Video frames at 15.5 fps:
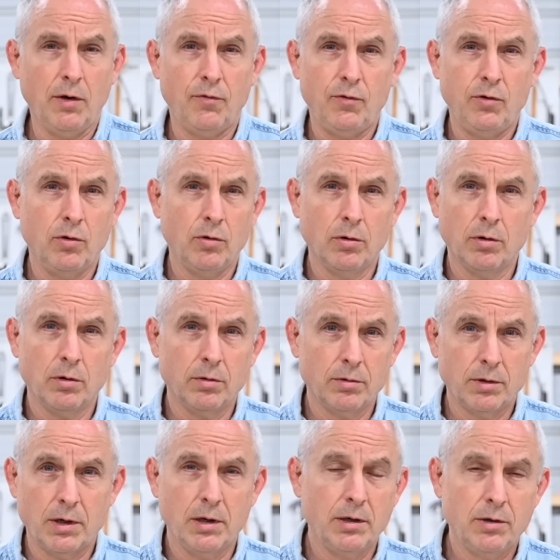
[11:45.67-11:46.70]
if you're
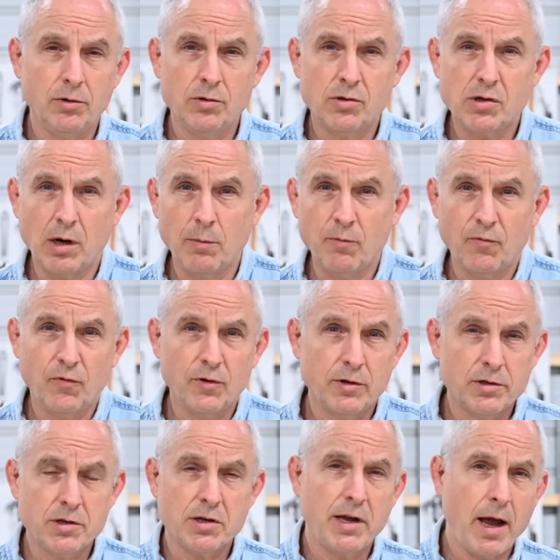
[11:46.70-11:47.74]
gonna do something for
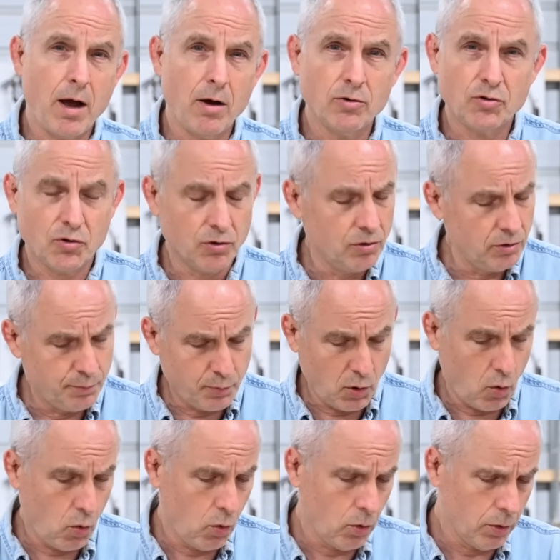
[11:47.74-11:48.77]
your scout troop
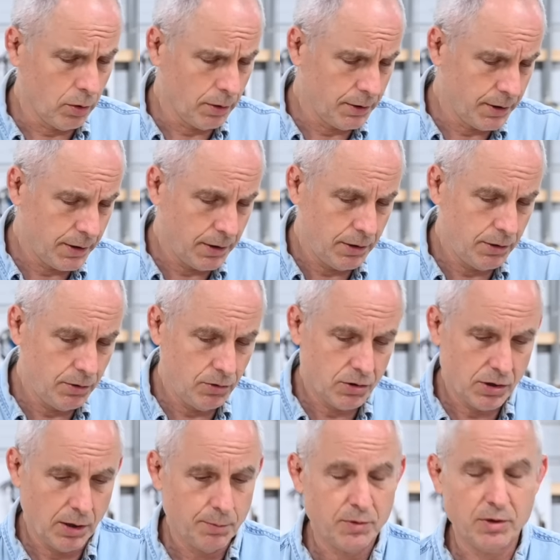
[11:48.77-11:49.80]
or you're gonna do
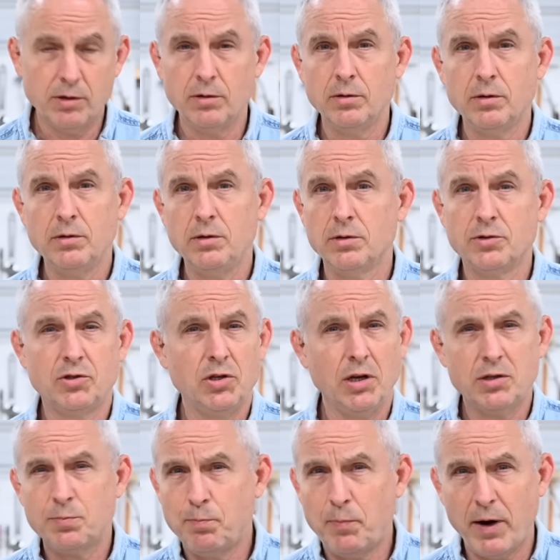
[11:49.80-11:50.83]
something, you're
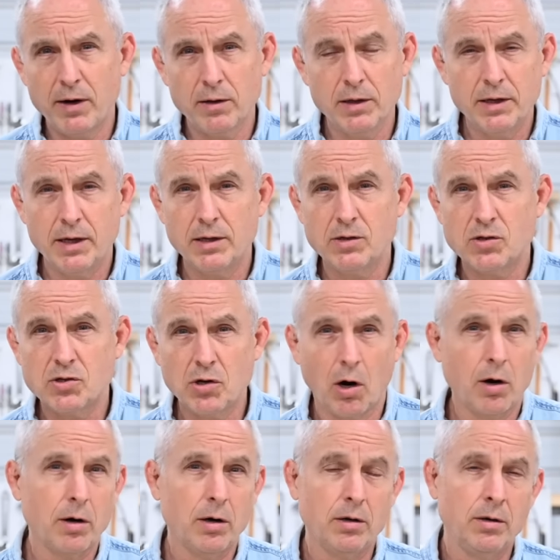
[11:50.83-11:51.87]
just barely getting
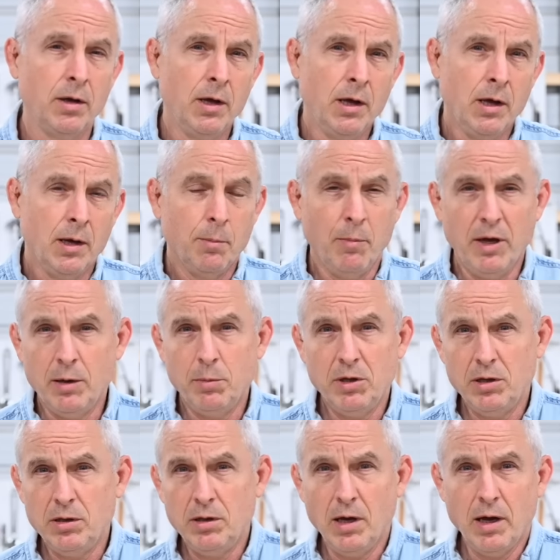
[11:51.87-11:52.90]
started,
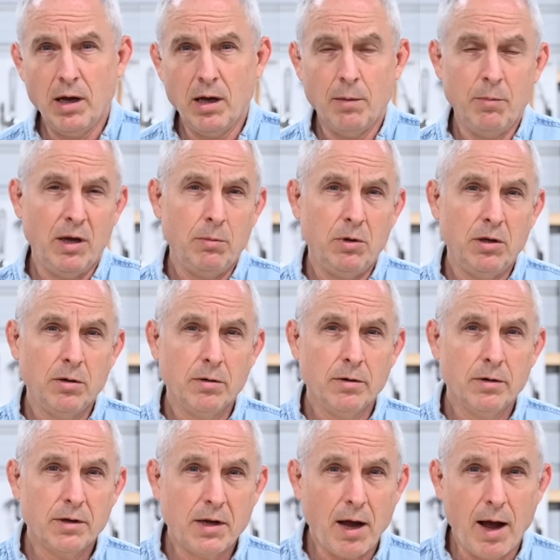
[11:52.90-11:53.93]
maybe uh, maybe you're
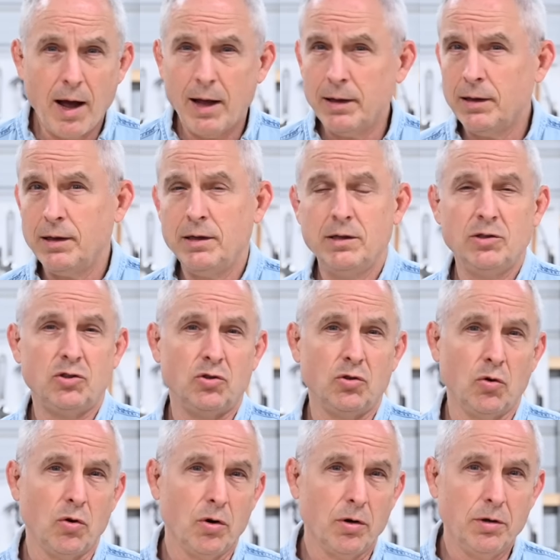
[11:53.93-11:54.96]
in college
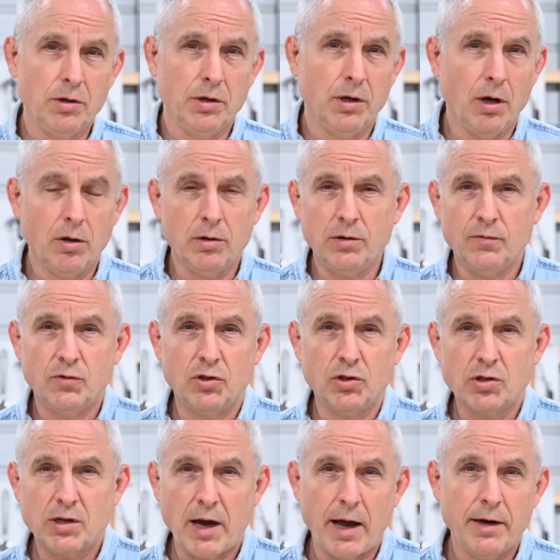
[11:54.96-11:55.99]
or you know you've
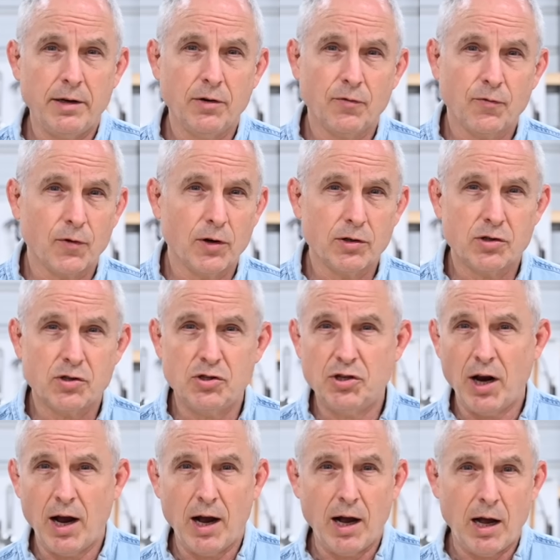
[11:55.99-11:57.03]
just gotten your first
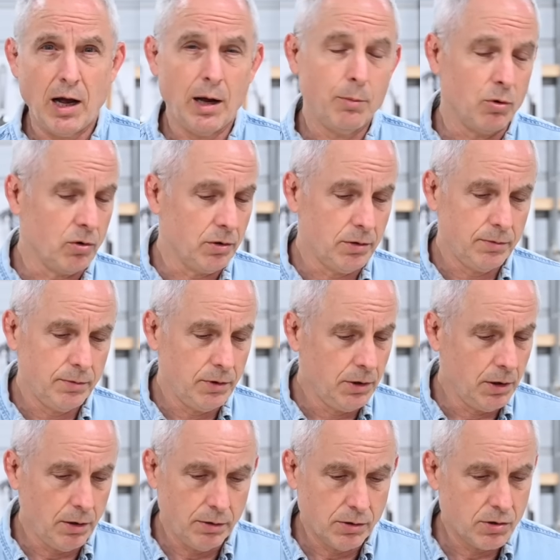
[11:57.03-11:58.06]
job or you
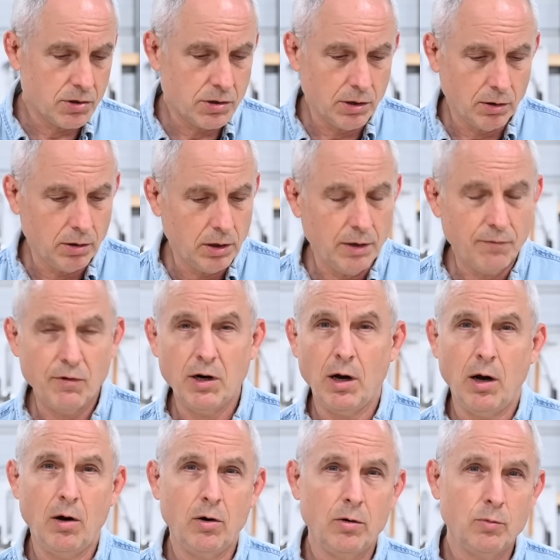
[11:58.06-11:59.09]
know you're still living at
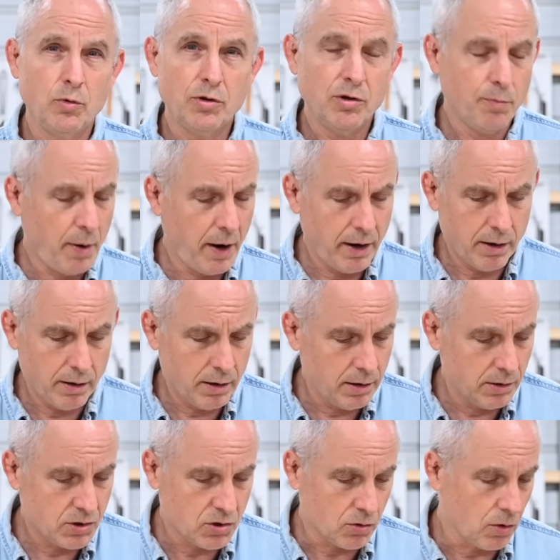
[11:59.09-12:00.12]
home with your
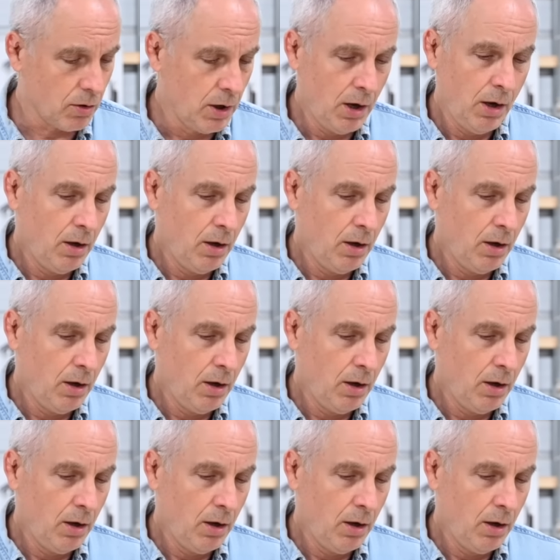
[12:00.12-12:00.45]
parents or